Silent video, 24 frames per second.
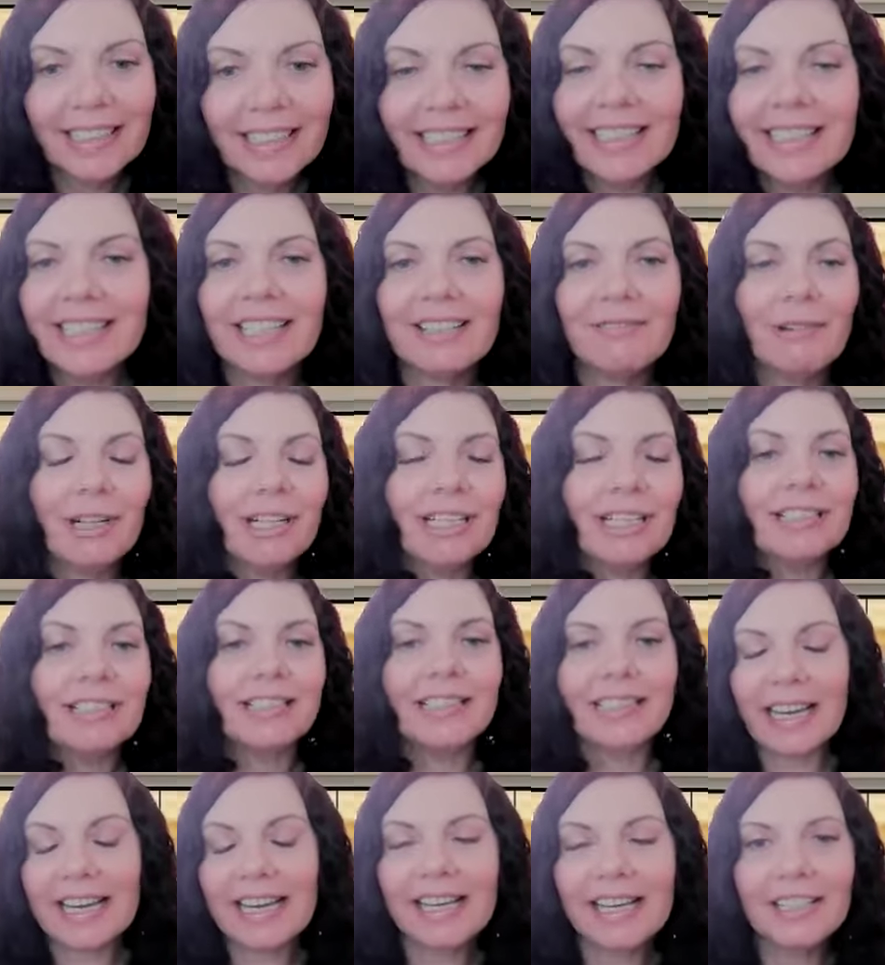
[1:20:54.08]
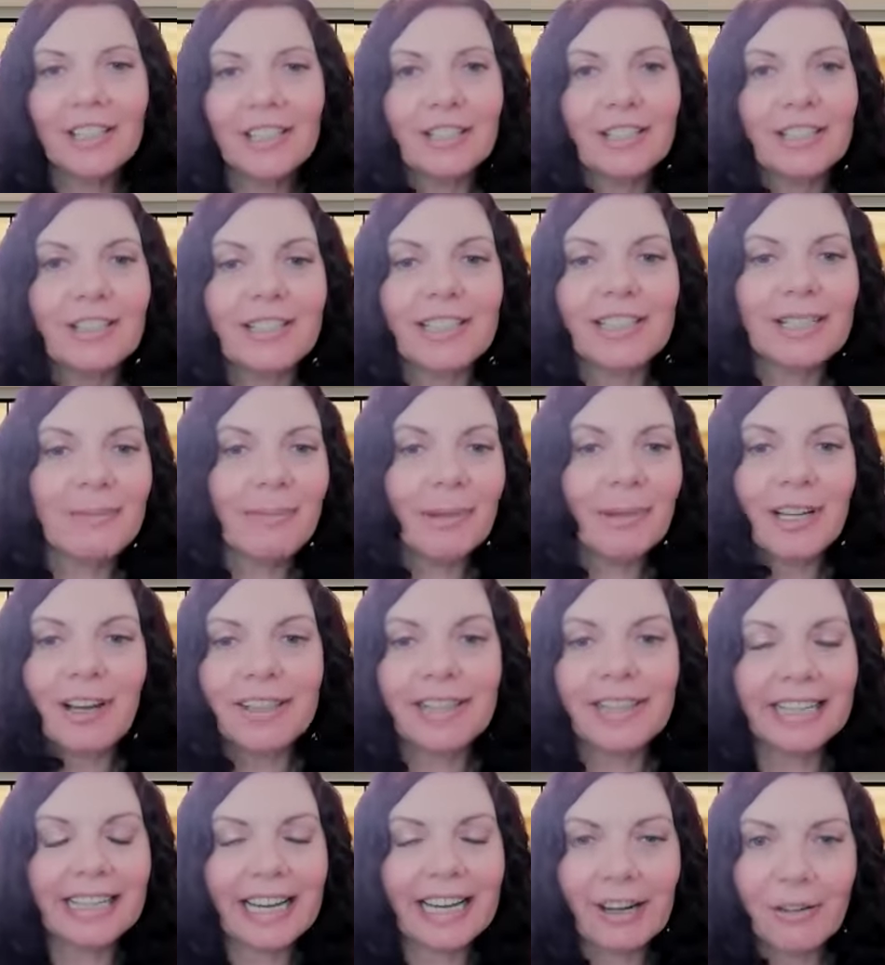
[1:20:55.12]
And I said, Well, Dad, you're sleeping
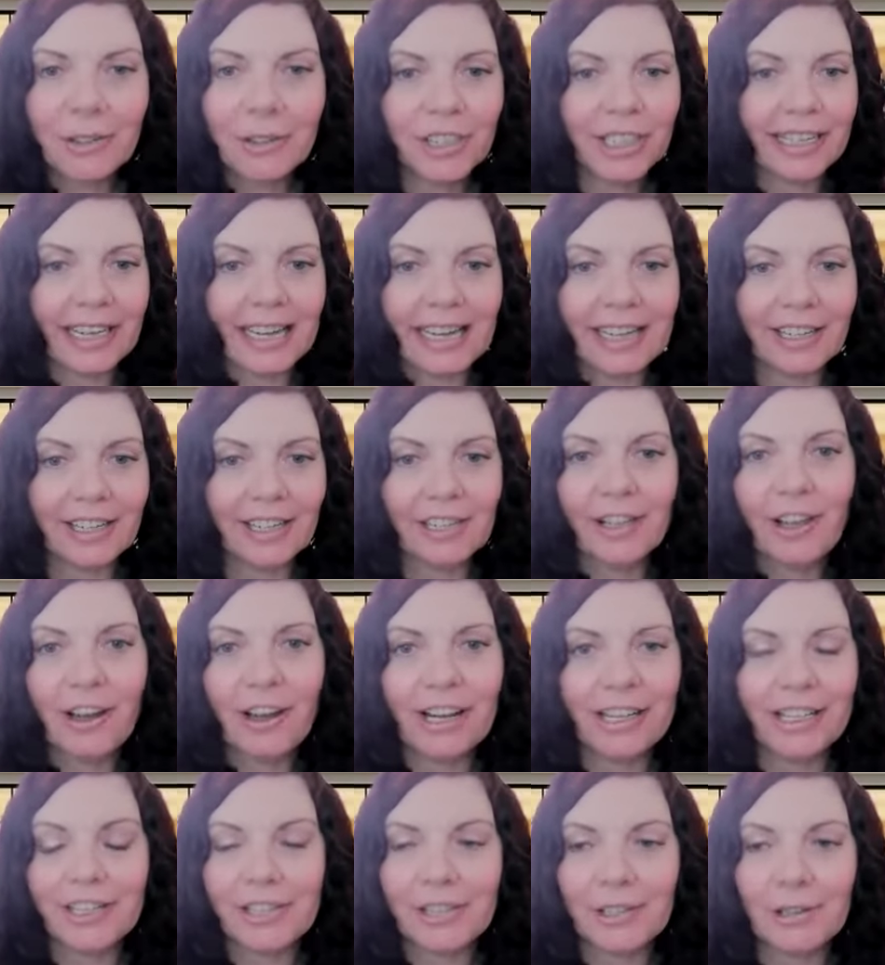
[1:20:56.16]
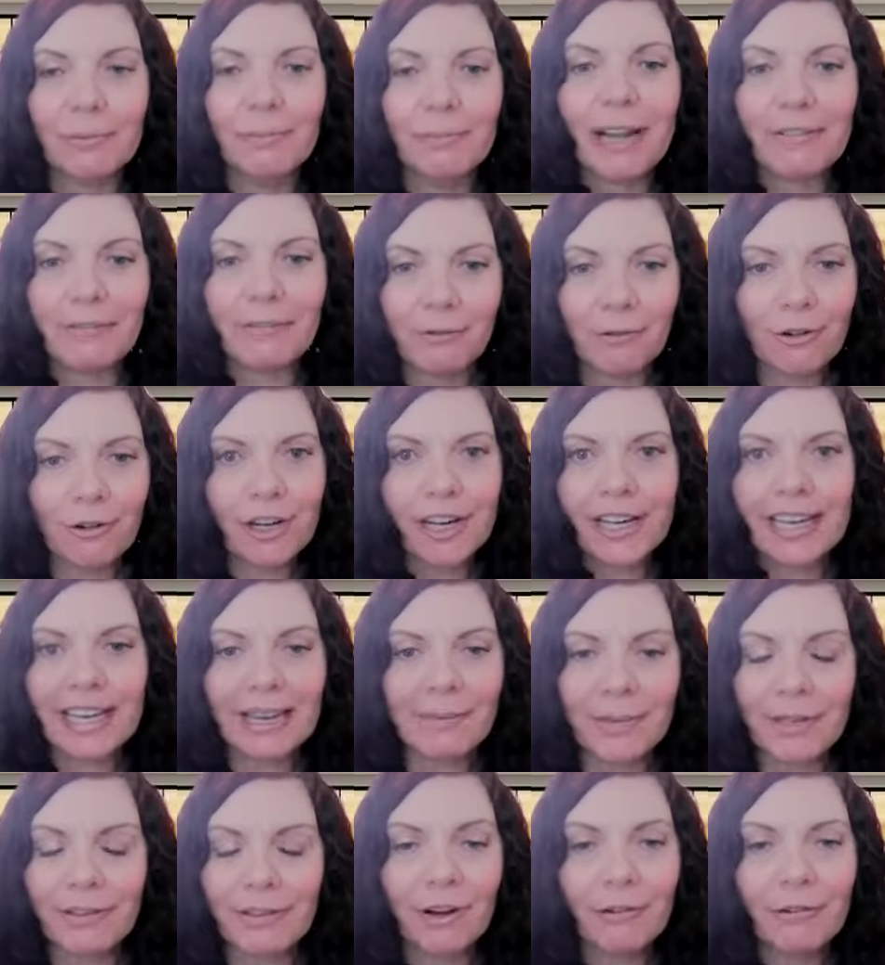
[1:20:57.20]
on the couch at 8 o'clock. So by 4
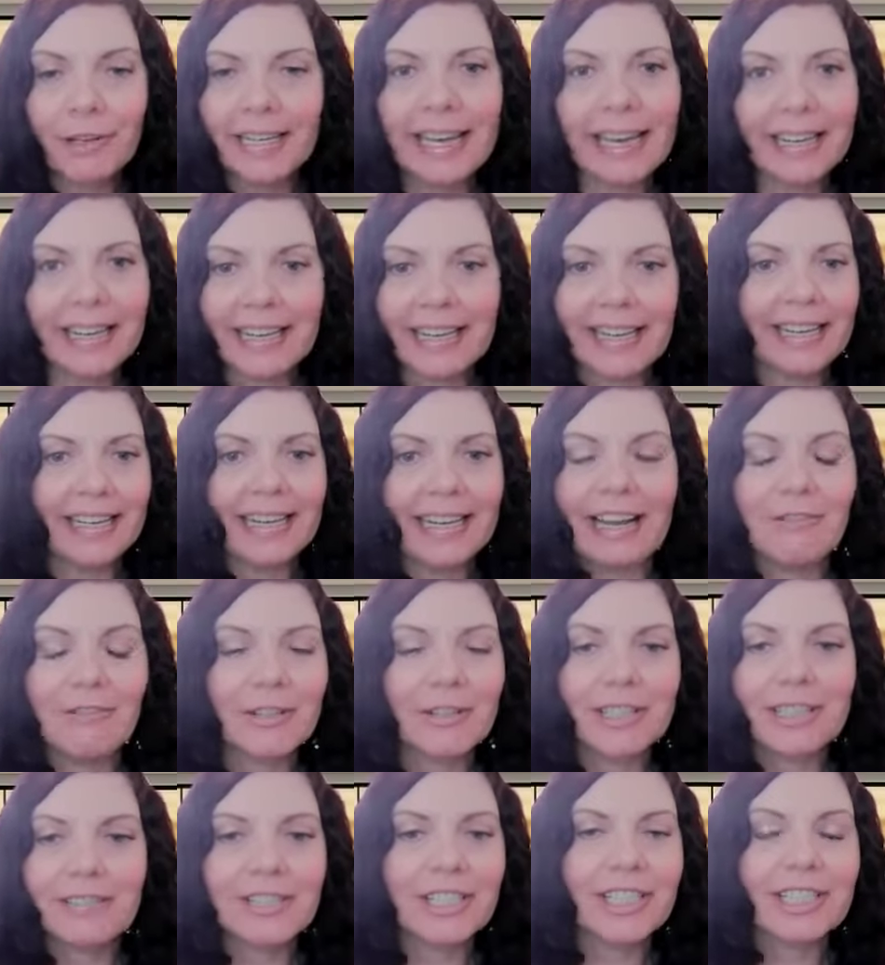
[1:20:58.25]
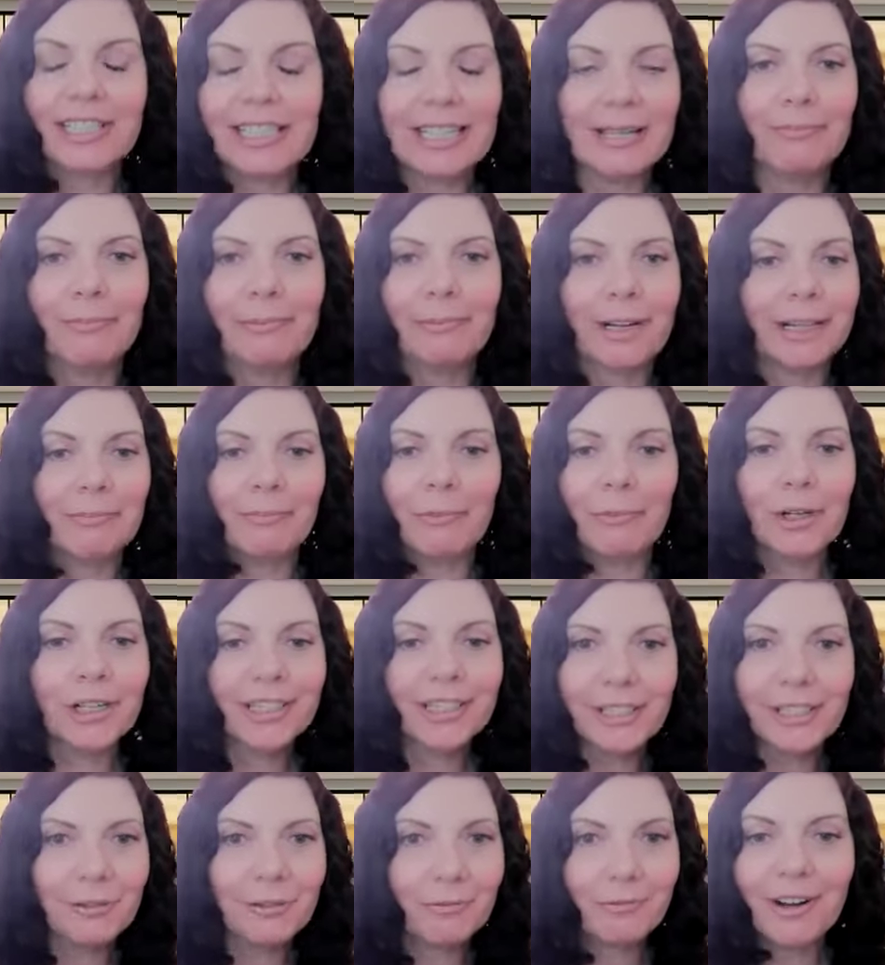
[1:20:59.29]
a.m., you've already had eight hours of sleep. What more
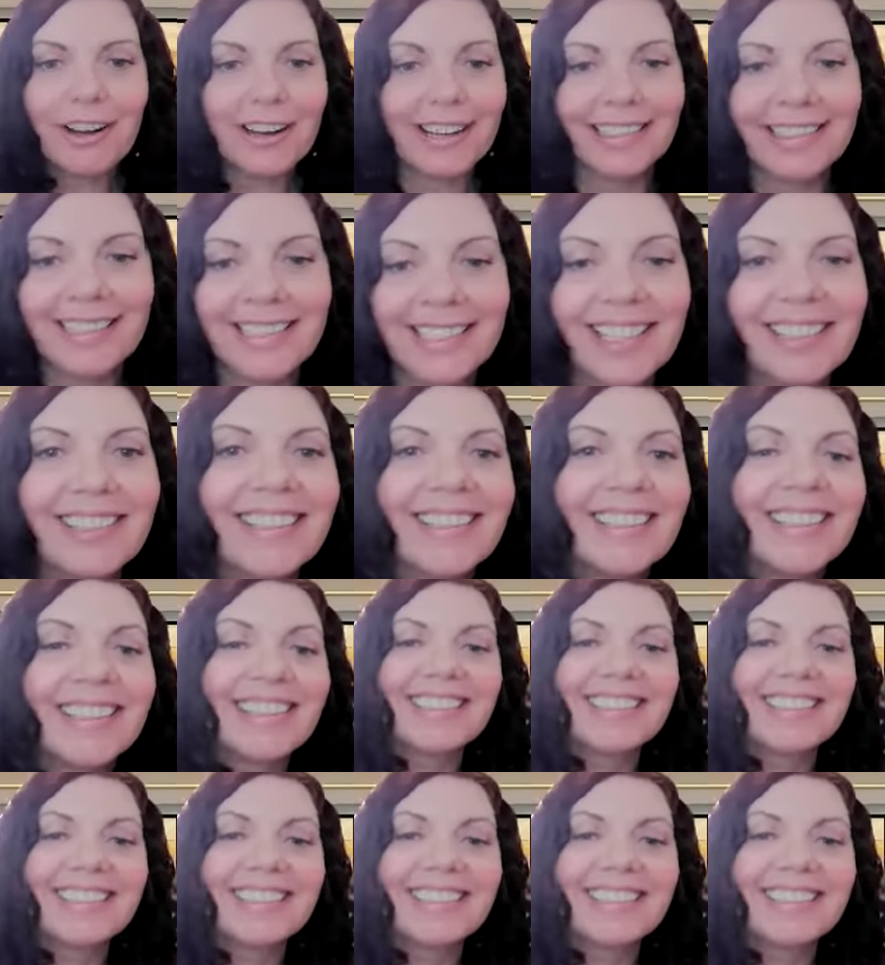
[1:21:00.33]
do you want?